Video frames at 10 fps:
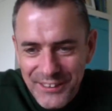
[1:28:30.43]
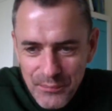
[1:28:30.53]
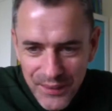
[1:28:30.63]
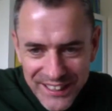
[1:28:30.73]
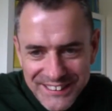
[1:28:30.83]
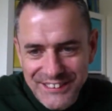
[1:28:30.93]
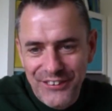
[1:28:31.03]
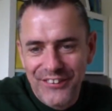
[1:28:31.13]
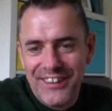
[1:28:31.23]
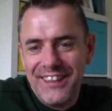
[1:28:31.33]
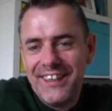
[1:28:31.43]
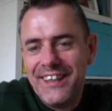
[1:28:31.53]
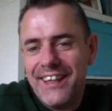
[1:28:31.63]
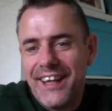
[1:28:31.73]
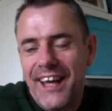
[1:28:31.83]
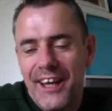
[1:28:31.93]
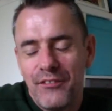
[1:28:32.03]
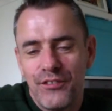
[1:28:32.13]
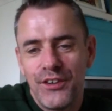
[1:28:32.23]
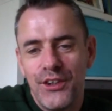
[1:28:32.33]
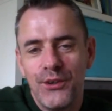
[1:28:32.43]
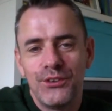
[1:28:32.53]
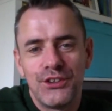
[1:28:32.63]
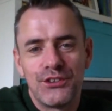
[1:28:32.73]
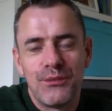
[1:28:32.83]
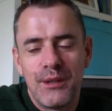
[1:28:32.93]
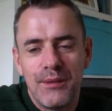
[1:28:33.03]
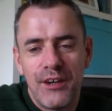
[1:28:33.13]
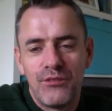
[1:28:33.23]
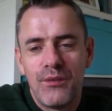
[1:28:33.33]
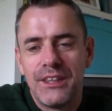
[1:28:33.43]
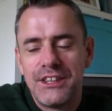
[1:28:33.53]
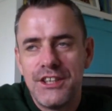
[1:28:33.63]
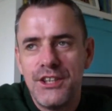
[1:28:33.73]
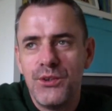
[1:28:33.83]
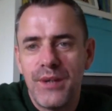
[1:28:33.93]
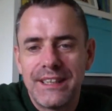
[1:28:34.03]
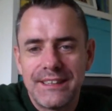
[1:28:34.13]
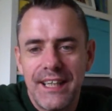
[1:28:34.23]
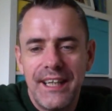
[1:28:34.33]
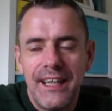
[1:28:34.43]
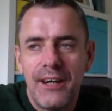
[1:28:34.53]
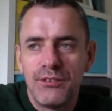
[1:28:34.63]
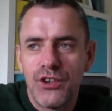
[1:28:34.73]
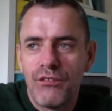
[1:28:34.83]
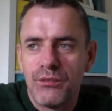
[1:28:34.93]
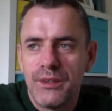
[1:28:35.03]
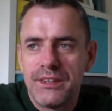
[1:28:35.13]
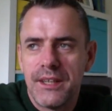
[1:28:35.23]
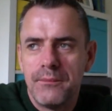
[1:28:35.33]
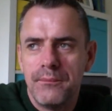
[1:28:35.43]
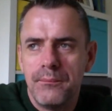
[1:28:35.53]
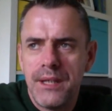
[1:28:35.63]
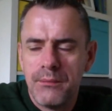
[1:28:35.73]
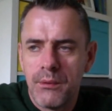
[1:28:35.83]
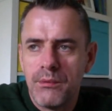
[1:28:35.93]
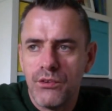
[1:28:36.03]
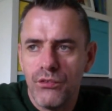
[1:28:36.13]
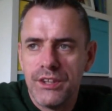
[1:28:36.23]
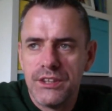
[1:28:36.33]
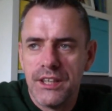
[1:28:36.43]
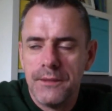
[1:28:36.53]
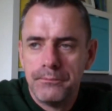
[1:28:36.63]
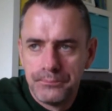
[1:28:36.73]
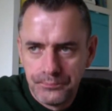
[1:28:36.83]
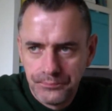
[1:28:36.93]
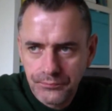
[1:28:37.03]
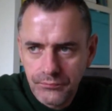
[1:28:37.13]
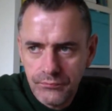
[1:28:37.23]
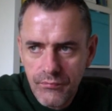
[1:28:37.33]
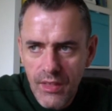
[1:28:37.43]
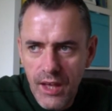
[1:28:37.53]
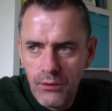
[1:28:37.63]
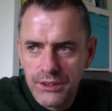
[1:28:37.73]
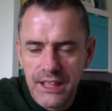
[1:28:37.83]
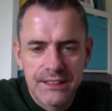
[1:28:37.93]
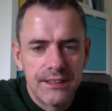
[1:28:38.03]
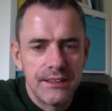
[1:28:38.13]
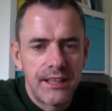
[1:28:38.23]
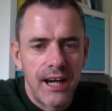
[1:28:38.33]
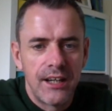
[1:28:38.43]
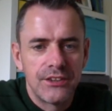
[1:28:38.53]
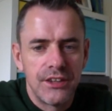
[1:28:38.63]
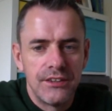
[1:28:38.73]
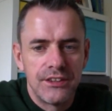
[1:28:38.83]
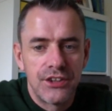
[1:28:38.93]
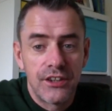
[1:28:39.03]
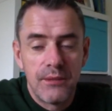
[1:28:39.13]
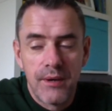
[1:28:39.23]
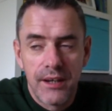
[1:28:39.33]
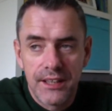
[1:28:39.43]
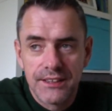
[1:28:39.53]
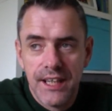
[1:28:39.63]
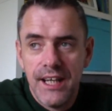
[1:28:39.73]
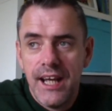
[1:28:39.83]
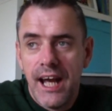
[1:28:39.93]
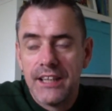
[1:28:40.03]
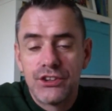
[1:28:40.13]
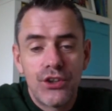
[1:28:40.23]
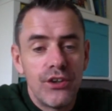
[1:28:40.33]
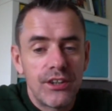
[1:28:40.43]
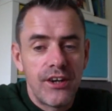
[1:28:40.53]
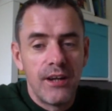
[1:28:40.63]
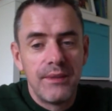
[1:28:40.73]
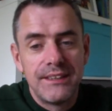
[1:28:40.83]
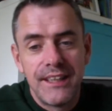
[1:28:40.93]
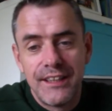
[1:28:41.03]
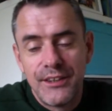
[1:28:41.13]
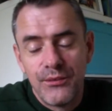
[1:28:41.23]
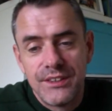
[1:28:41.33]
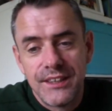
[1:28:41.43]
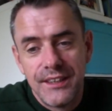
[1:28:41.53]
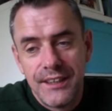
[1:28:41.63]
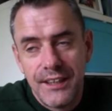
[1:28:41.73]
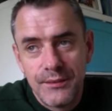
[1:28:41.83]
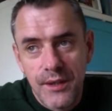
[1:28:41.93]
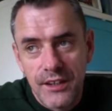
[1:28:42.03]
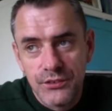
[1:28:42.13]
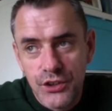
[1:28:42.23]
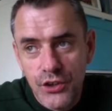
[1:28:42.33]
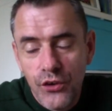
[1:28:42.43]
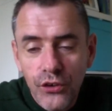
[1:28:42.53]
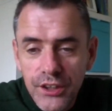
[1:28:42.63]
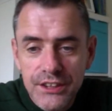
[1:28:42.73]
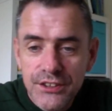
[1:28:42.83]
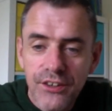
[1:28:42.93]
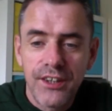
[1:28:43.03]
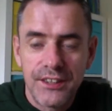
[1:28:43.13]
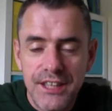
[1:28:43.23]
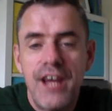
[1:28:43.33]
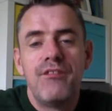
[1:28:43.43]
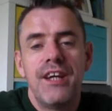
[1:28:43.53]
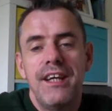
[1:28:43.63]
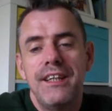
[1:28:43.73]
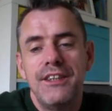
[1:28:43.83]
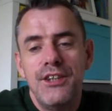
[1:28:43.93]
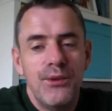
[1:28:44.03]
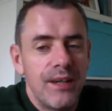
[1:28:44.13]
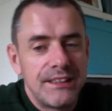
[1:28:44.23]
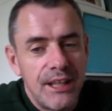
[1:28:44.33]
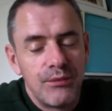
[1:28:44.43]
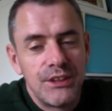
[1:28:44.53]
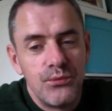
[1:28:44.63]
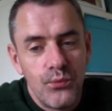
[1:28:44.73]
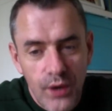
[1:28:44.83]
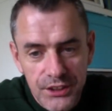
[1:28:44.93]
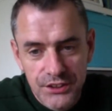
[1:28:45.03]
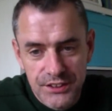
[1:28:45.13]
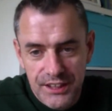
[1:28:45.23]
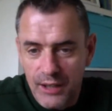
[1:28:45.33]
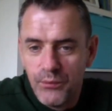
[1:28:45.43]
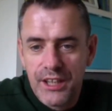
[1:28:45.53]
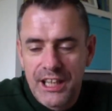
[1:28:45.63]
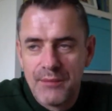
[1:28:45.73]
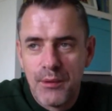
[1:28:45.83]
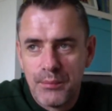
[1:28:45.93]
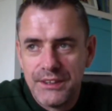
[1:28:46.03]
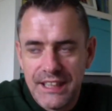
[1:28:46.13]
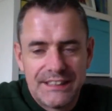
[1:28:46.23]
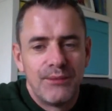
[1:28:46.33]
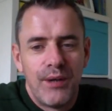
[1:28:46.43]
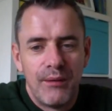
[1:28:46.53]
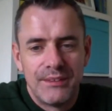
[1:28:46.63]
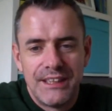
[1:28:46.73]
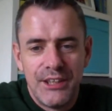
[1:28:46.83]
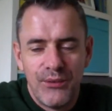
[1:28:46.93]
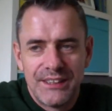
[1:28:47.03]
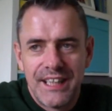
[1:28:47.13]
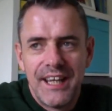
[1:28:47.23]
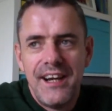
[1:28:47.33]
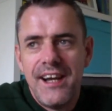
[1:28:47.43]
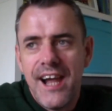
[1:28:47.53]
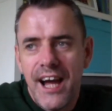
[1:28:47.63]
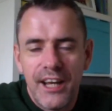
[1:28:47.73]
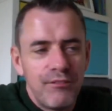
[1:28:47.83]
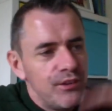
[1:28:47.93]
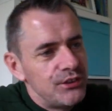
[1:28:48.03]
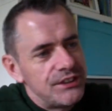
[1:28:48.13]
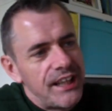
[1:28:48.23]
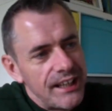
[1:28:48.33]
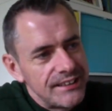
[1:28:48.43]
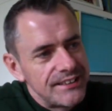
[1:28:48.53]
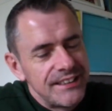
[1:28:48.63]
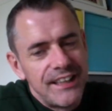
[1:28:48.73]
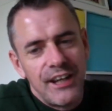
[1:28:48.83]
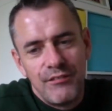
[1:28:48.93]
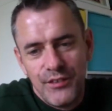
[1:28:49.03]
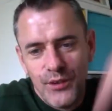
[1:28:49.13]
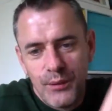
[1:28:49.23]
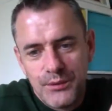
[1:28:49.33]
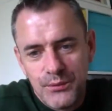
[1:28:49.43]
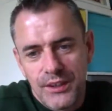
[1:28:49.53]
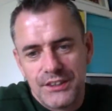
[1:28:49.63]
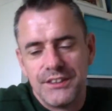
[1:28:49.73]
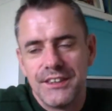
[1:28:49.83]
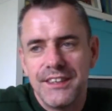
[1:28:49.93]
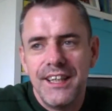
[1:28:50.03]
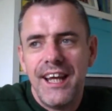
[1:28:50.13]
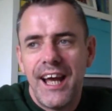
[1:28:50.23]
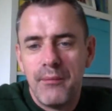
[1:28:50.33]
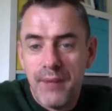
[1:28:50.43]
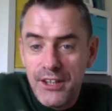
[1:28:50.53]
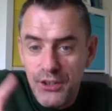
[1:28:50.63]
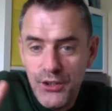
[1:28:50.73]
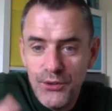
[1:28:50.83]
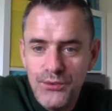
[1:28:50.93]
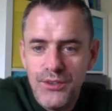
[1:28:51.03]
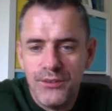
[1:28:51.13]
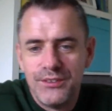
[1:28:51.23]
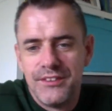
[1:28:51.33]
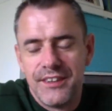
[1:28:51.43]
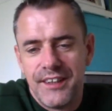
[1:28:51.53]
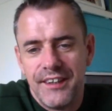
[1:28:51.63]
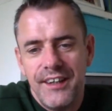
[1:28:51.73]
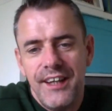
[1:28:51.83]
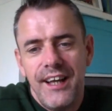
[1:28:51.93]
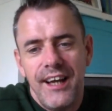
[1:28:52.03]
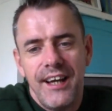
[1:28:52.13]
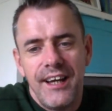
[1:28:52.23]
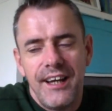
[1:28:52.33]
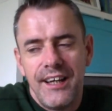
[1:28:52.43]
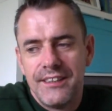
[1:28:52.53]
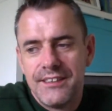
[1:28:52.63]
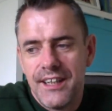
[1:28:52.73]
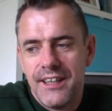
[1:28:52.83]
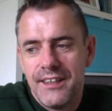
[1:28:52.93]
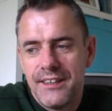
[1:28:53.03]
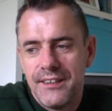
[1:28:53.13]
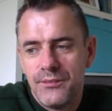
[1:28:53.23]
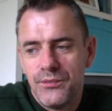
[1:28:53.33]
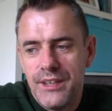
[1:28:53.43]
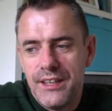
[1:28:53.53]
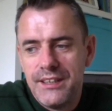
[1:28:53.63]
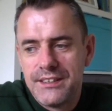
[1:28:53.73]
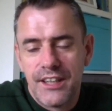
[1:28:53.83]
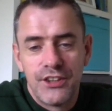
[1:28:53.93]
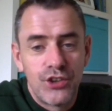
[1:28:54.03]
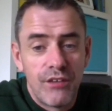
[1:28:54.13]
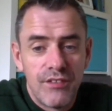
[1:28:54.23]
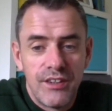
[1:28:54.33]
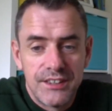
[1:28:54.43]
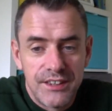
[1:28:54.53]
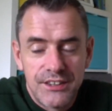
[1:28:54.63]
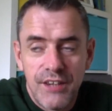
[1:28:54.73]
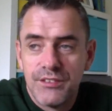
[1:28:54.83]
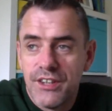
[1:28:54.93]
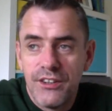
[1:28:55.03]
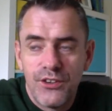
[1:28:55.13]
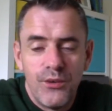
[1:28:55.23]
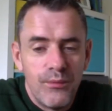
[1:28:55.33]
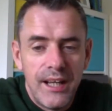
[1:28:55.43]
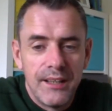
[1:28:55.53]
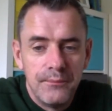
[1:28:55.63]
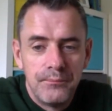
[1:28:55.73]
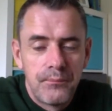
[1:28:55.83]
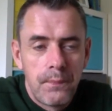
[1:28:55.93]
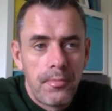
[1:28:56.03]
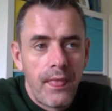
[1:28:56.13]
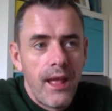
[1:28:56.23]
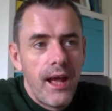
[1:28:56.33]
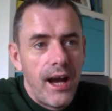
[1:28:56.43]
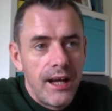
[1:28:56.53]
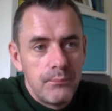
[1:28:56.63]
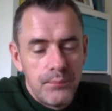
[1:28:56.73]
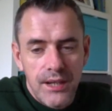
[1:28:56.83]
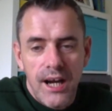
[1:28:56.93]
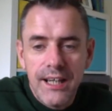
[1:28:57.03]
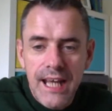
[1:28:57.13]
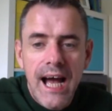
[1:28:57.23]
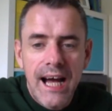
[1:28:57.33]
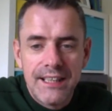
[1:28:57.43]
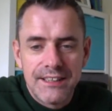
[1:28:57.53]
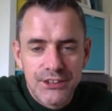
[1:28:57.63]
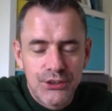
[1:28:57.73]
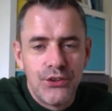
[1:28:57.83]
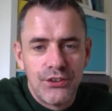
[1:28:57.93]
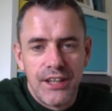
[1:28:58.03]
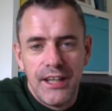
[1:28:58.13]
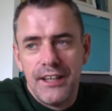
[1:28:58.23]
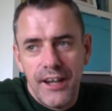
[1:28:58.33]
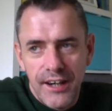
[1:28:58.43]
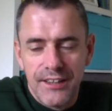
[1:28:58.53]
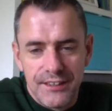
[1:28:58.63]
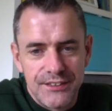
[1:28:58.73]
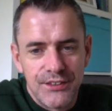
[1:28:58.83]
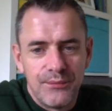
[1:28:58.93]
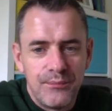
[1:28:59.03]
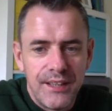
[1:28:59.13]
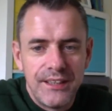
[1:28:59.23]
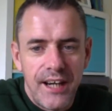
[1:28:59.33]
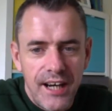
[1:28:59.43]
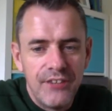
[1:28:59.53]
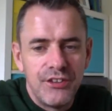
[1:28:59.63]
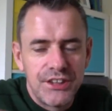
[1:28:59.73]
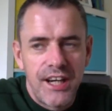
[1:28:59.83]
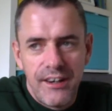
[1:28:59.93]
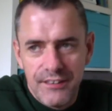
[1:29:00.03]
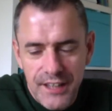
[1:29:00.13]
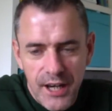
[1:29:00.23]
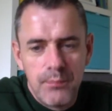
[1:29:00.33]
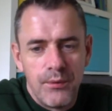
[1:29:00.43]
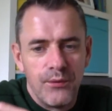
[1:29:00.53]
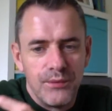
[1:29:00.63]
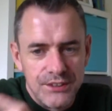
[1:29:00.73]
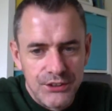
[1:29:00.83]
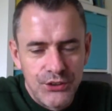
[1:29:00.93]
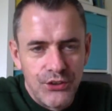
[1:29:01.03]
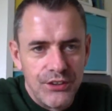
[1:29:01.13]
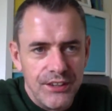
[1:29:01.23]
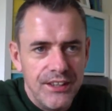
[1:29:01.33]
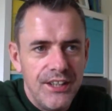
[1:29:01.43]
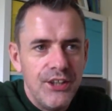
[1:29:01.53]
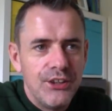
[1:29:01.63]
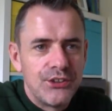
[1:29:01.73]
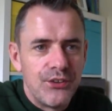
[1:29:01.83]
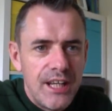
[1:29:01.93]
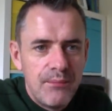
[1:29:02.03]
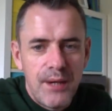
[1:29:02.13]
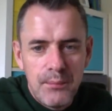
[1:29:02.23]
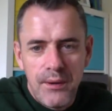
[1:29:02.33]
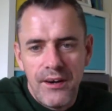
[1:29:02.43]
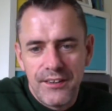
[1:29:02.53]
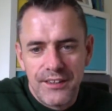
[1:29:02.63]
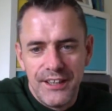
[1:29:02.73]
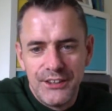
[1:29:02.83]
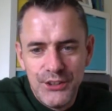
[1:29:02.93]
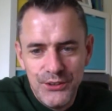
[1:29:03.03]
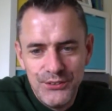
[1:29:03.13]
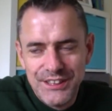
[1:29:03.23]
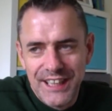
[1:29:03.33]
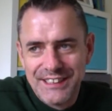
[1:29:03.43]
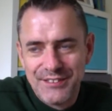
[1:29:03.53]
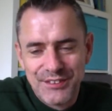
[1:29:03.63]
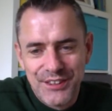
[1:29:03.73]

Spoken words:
Brilliant story. For Hugh is just reminding me of, we went to the USA. I was over with BMW originally. They were testing cars on the Circuit of the Americas, and Skoda called me and said that there was the only Skoda Octavia in the USA was in Washington, and would I come up and test it while I was in the USA? And I flew to Dallas, and then I flew up to Washington. I met Hugh, who was there, and we started driving around this Octavia. It was all going well, but I had a Skoda in Ireland, so my Irish car in the airport was a Skoda. So in my pocket, I had 2 sets of